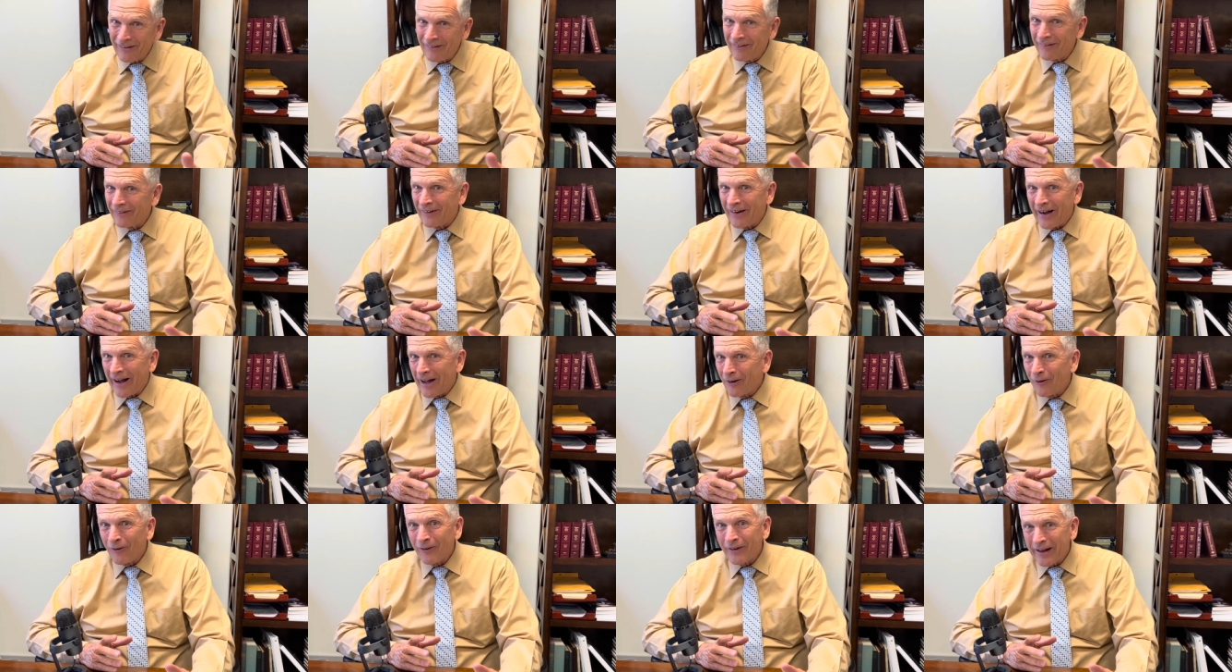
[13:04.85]
or
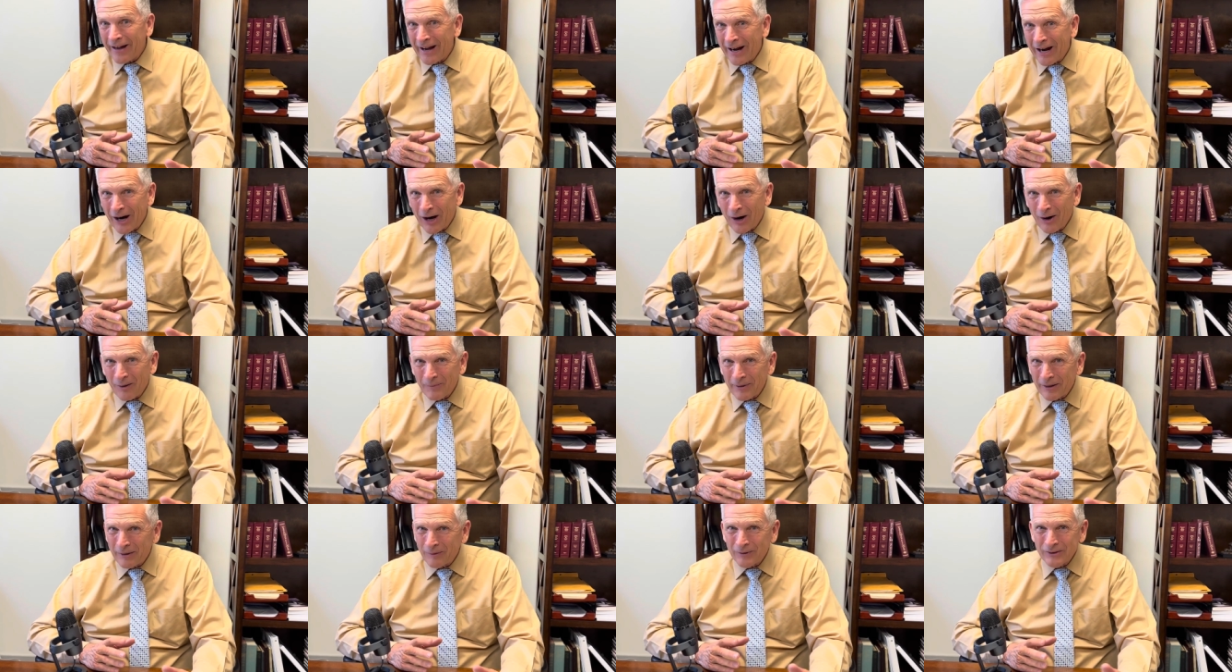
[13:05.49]
I don't care.
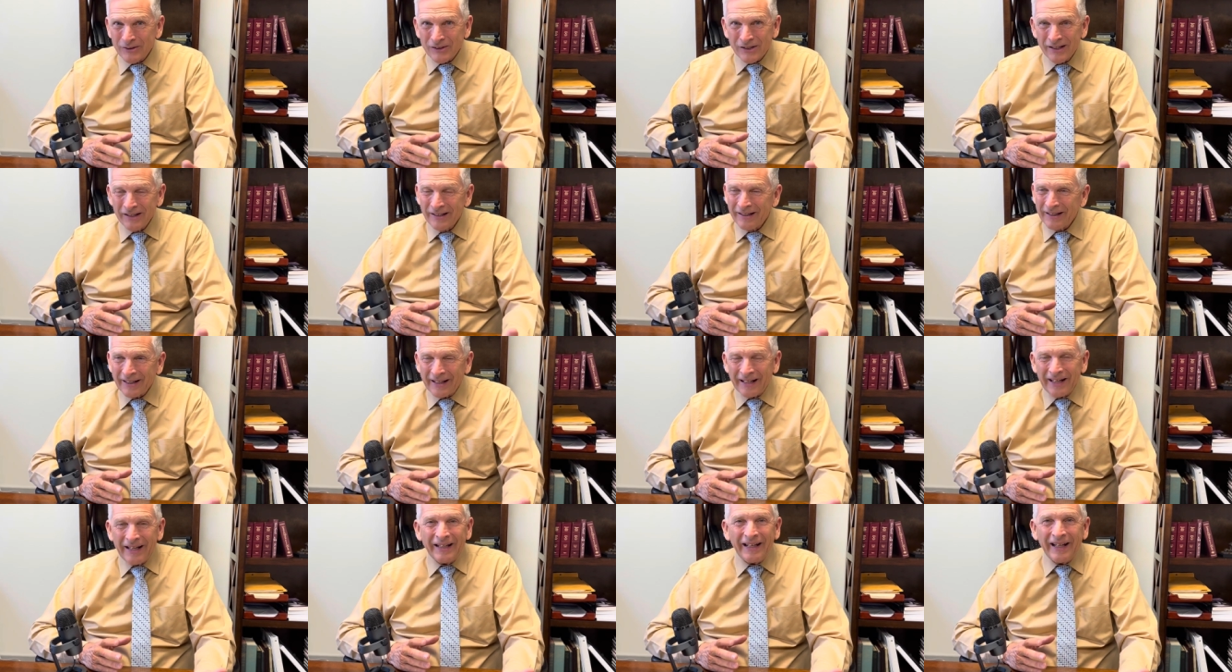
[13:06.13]
But it was,
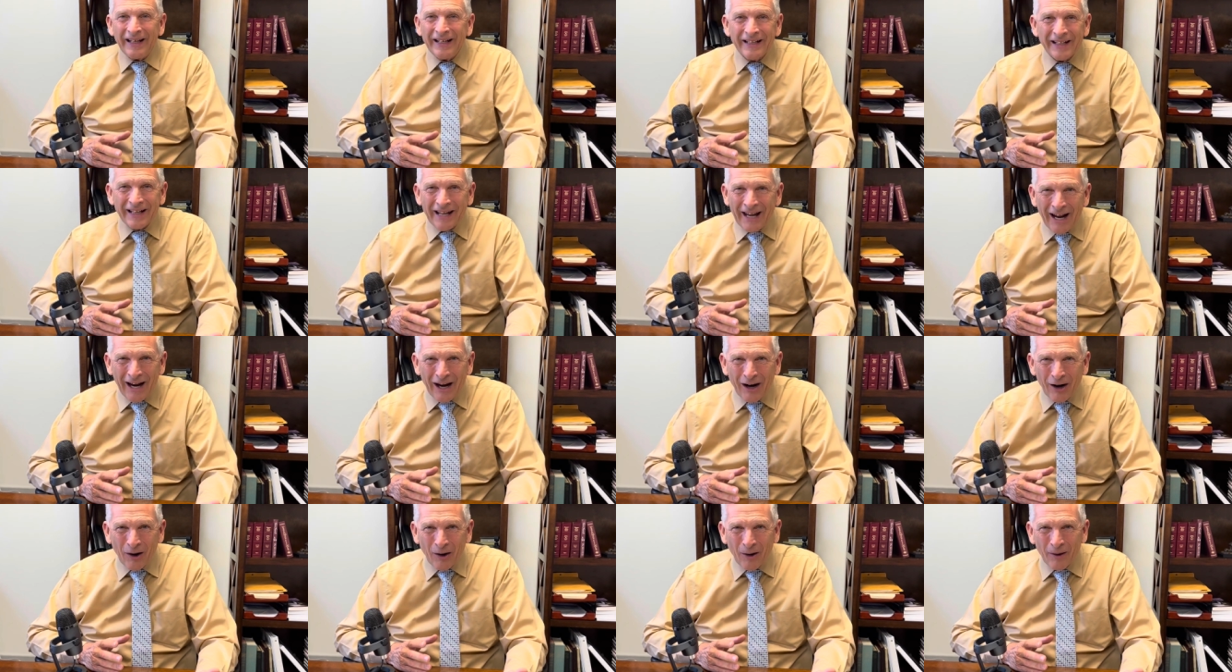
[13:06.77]
he didn't
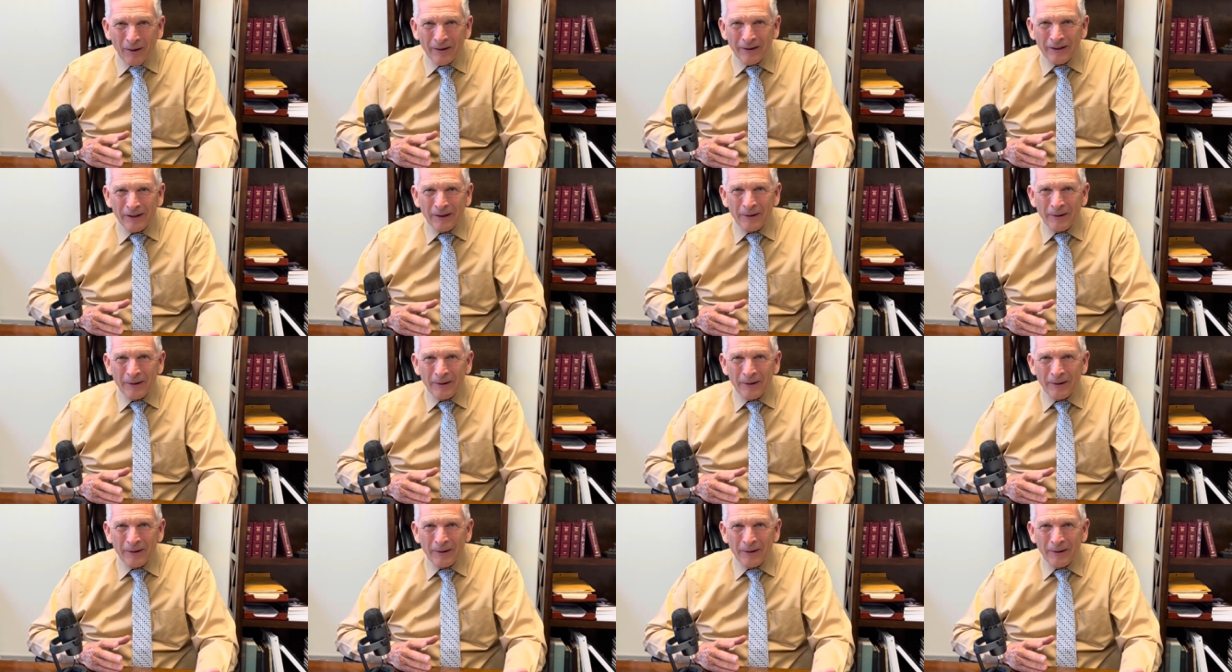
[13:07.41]
care.